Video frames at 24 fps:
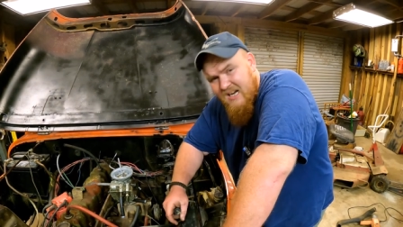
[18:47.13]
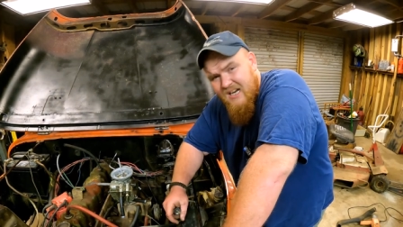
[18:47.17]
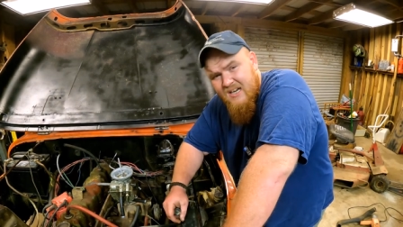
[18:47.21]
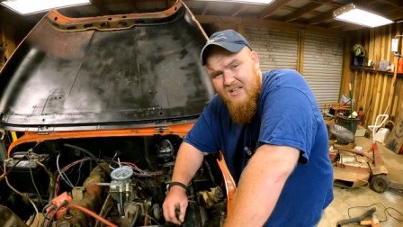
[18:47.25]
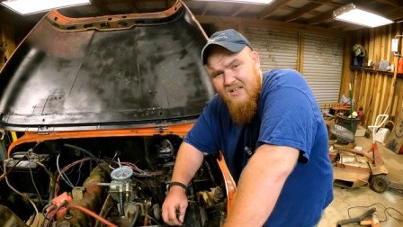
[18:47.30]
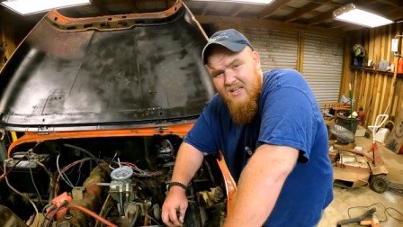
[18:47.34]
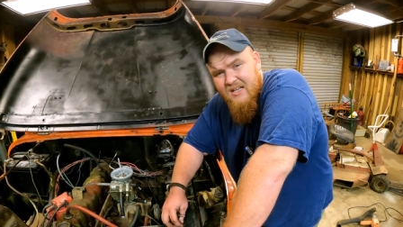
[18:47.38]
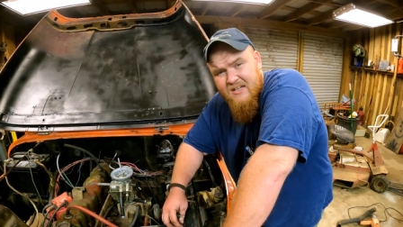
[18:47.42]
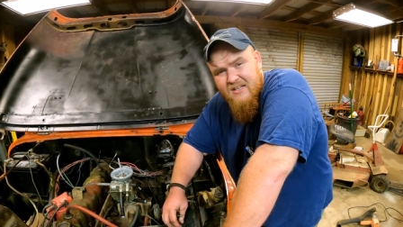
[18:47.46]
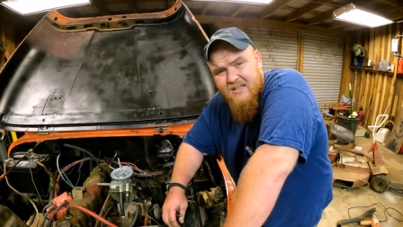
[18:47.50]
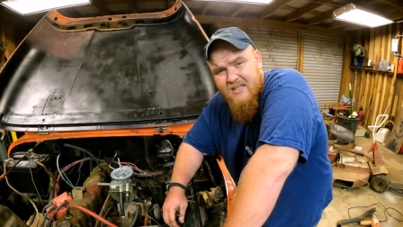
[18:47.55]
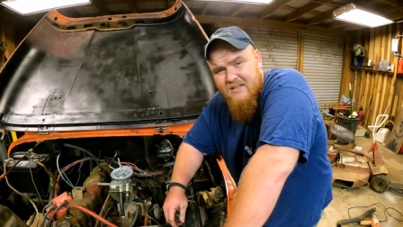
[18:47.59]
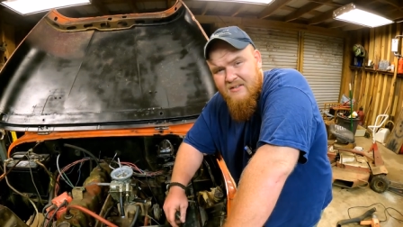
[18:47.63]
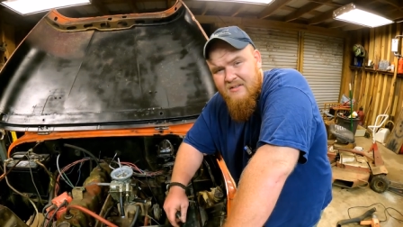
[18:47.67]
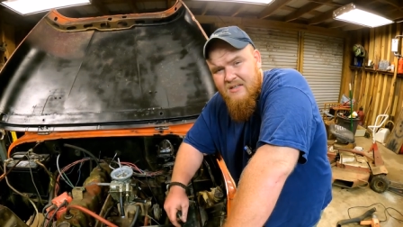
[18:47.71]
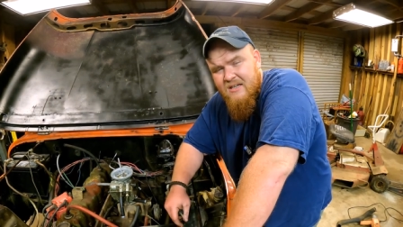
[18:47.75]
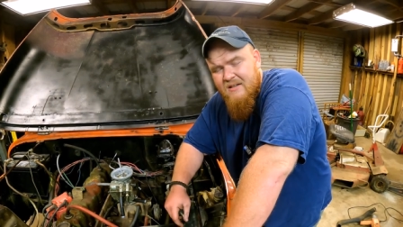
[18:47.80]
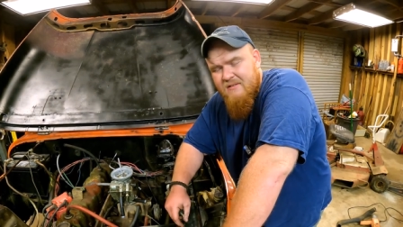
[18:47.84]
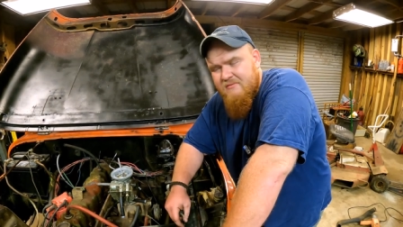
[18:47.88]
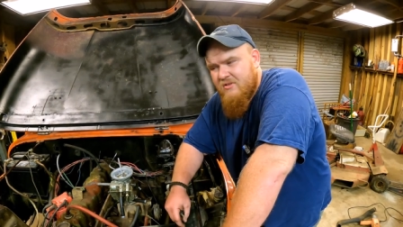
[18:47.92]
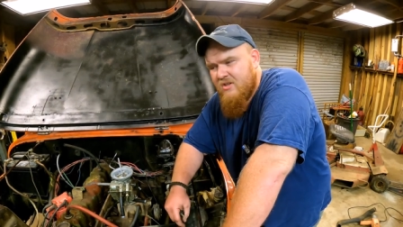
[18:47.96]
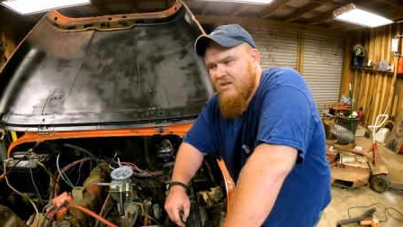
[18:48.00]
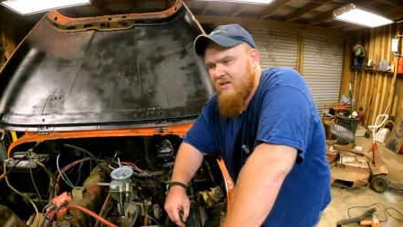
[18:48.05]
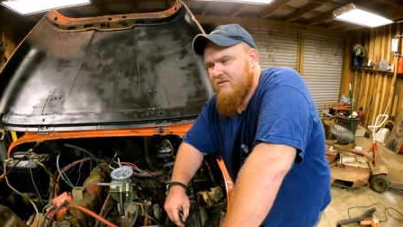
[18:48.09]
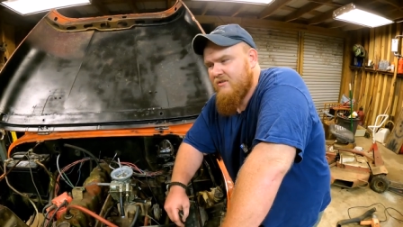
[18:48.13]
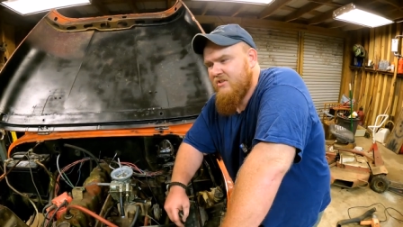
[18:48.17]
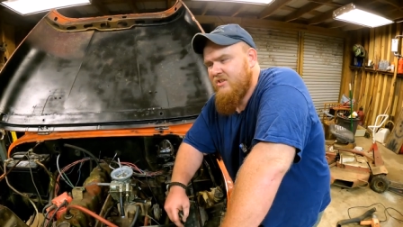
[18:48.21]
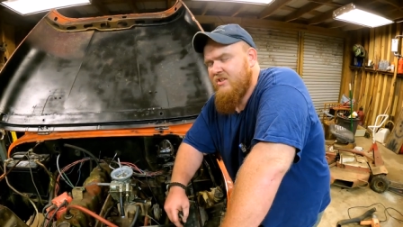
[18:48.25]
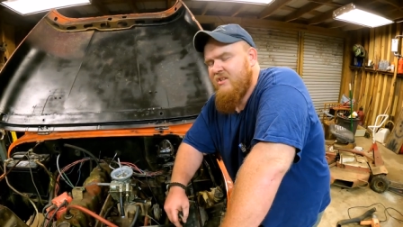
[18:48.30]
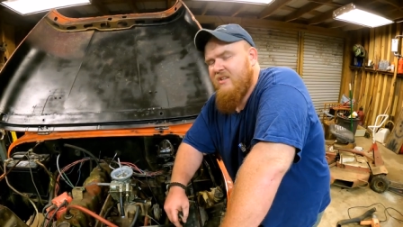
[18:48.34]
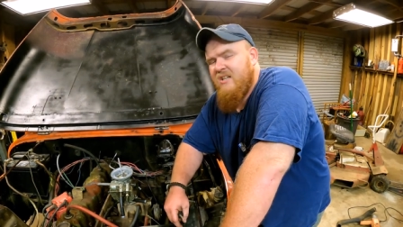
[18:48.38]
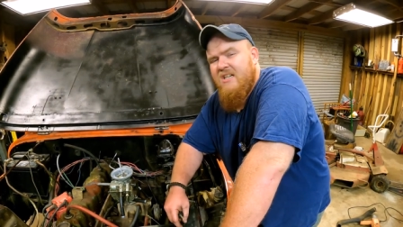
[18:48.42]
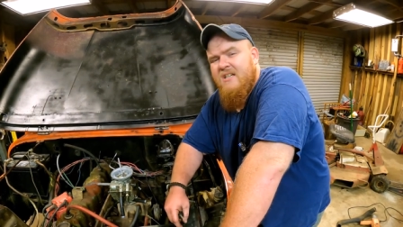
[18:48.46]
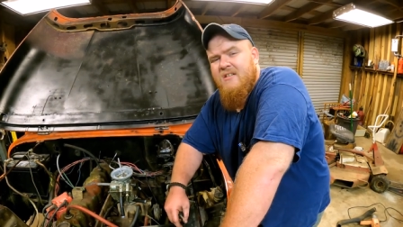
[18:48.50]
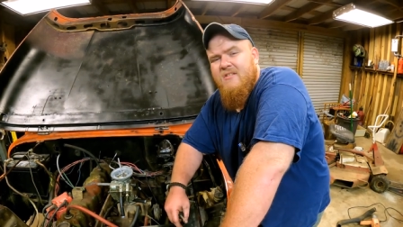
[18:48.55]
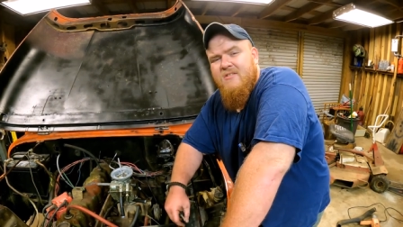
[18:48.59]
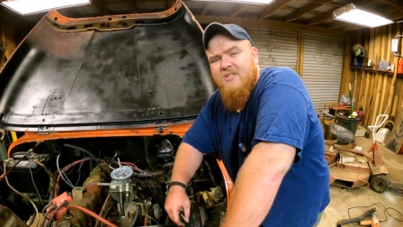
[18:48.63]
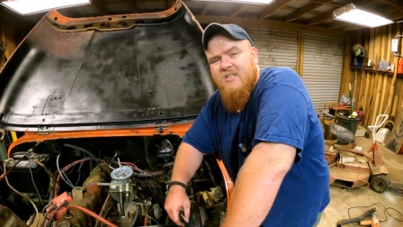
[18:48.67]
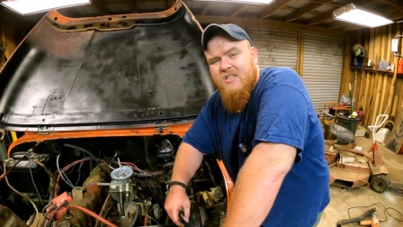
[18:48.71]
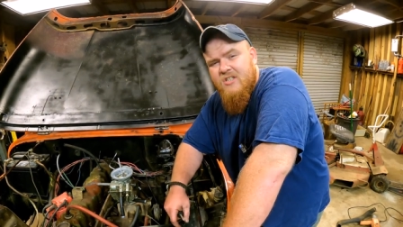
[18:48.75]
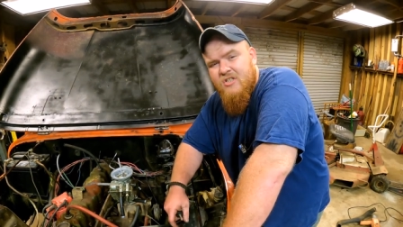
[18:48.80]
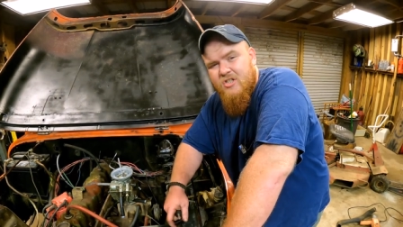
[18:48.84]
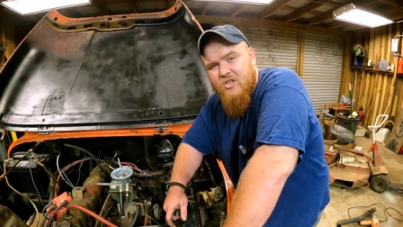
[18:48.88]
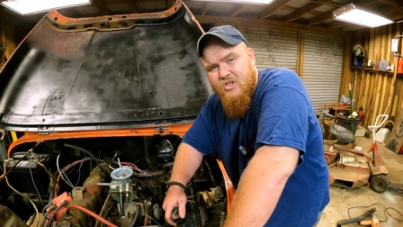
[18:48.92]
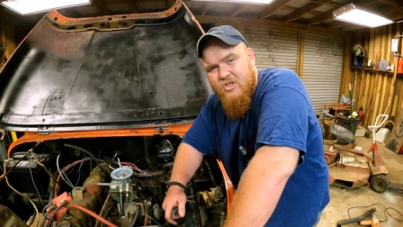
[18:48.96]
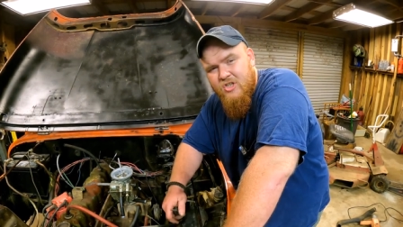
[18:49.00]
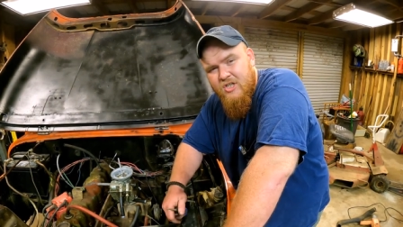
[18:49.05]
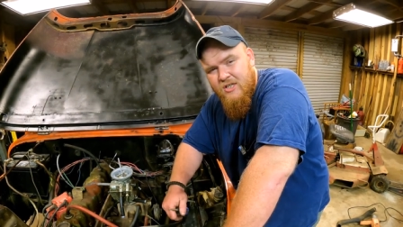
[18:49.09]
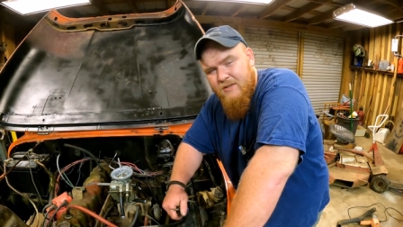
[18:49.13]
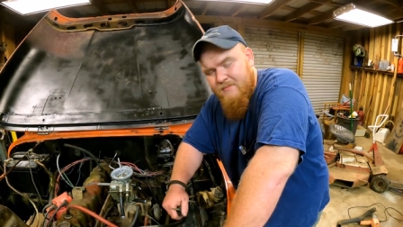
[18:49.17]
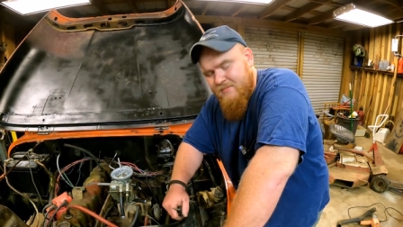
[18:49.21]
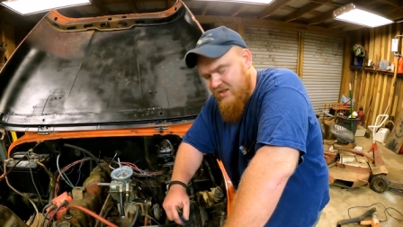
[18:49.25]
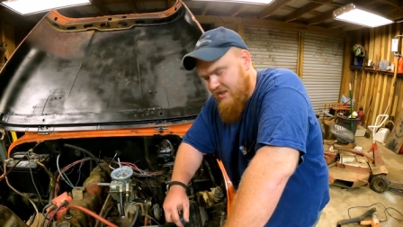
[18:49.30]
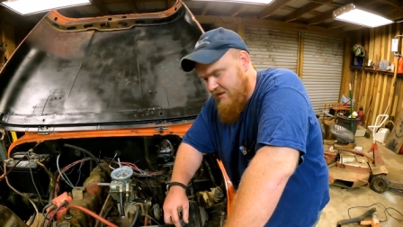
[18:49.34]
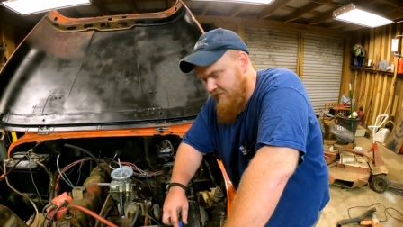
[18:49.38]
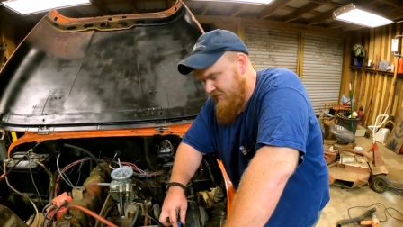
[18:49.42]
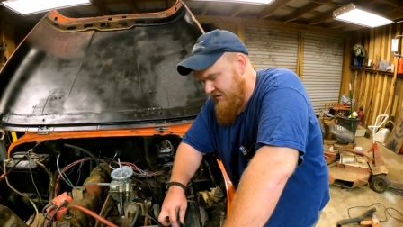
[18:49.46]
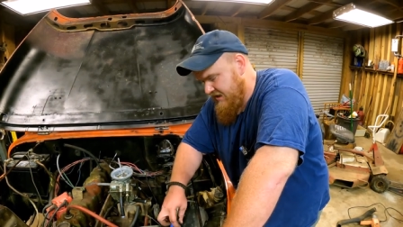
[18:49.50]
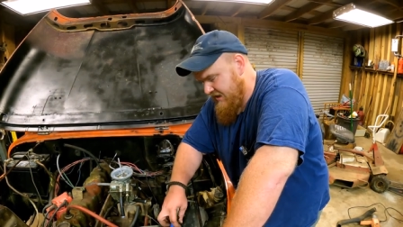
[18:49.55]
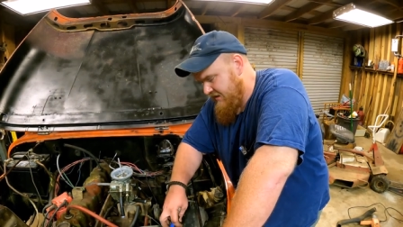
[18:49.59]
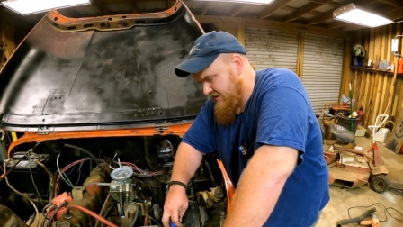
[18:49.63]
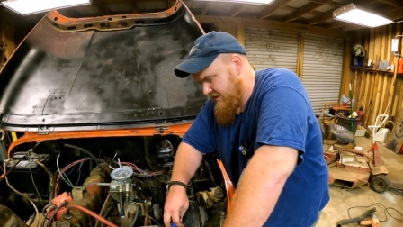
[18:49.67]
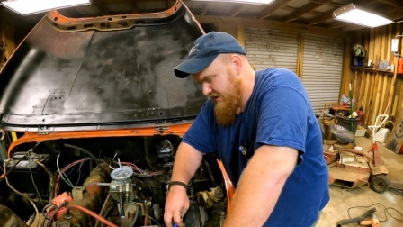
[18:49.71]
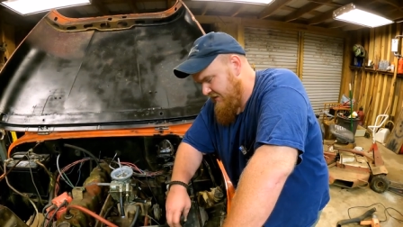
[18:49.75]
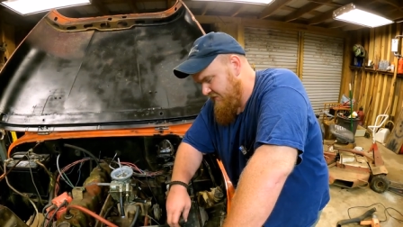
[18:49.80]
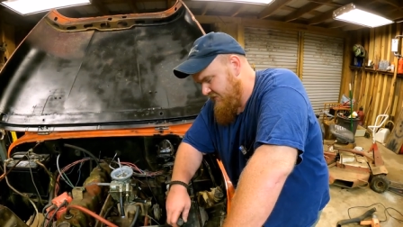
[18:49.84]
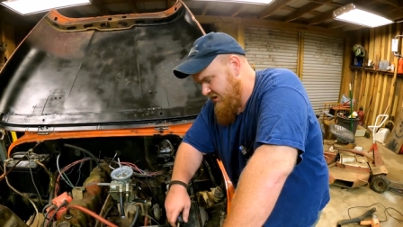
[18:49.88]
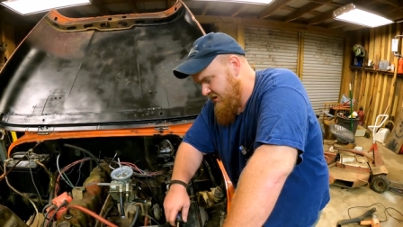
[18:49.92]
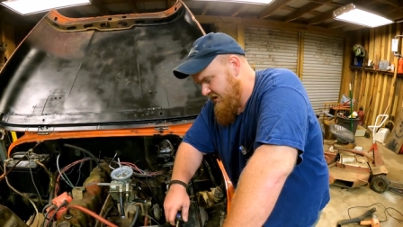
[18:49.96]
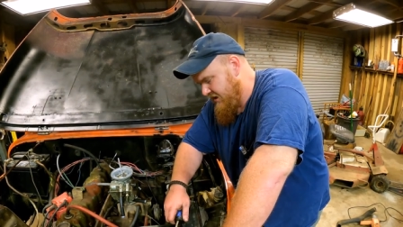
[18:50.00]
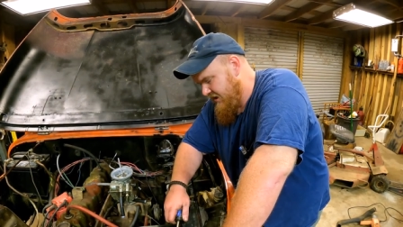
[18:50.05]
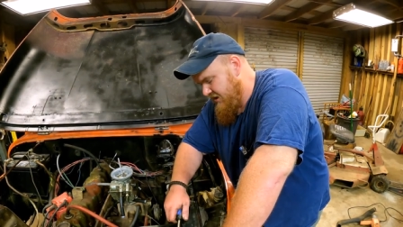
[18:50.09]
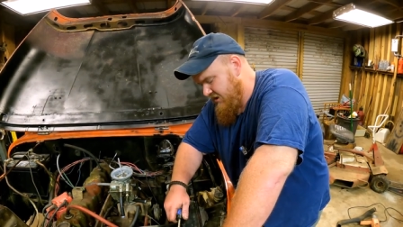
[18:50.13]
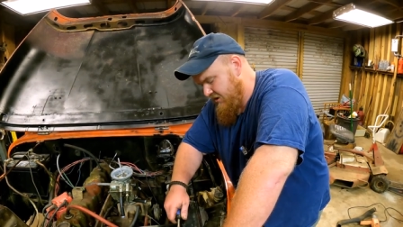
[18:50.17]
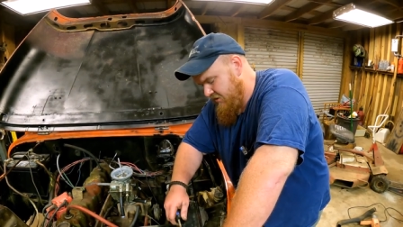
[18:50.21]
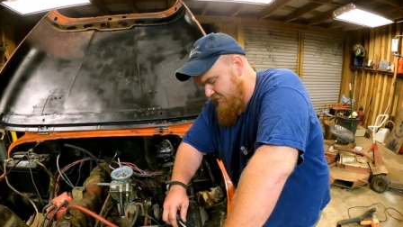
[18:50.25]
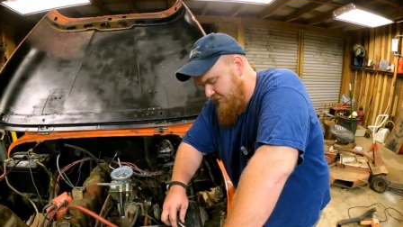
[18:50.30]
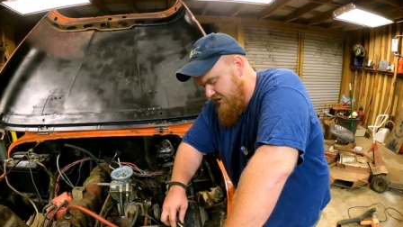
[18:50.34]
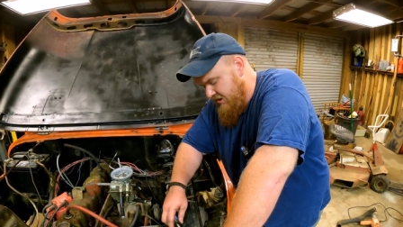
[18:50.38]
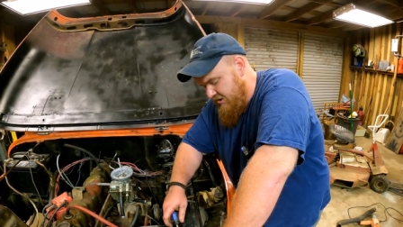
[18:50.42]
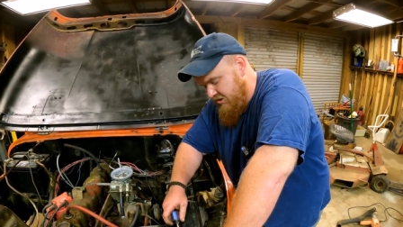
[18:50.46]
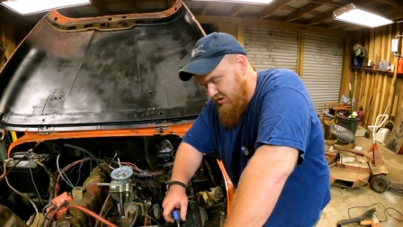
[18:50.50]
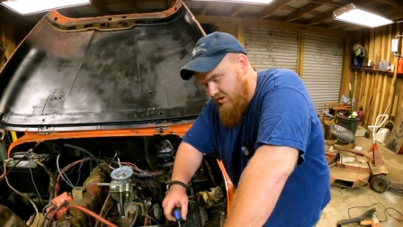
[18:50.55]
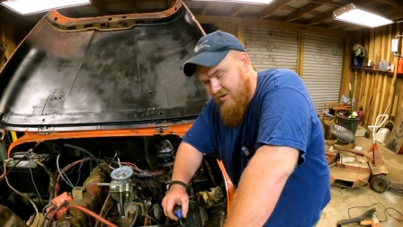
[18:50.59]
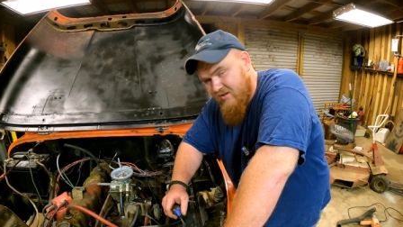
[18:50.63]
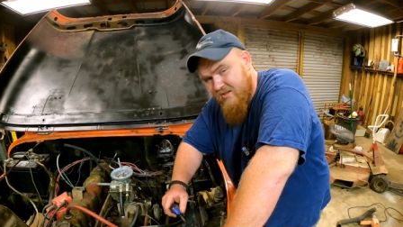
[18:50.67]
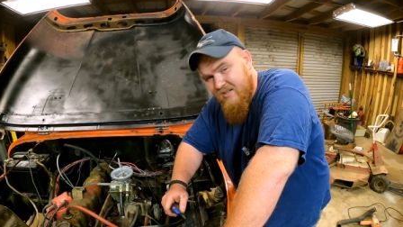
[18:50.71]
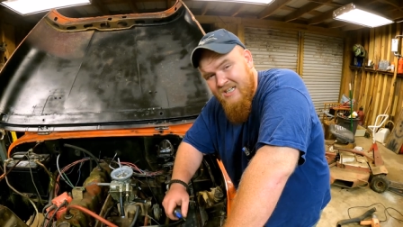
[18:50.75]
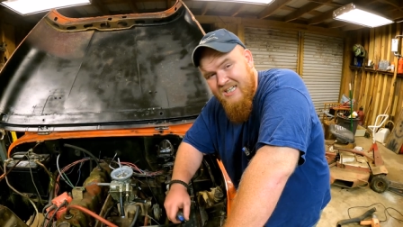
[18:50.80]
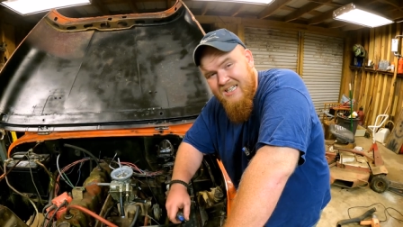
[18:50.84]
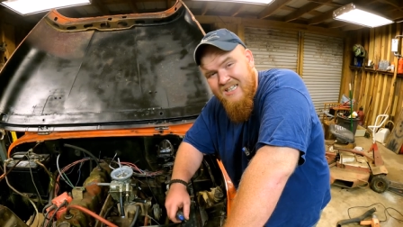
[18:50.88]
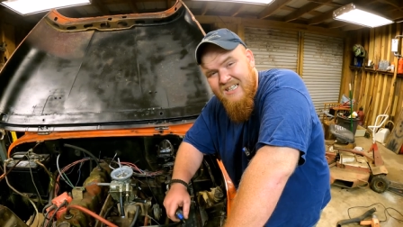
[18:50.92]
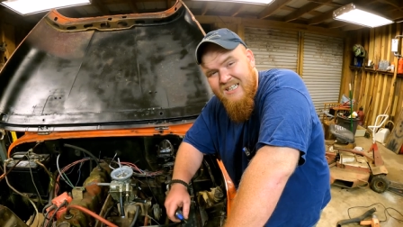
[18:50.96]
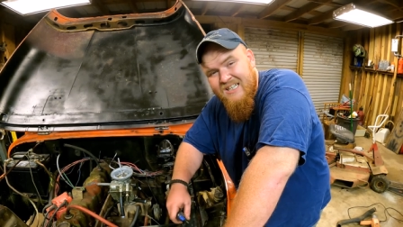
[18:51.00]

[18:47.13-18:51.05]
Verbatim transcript: And they, they, they, thousands of Jeeps up there, and I'm looking at this picture,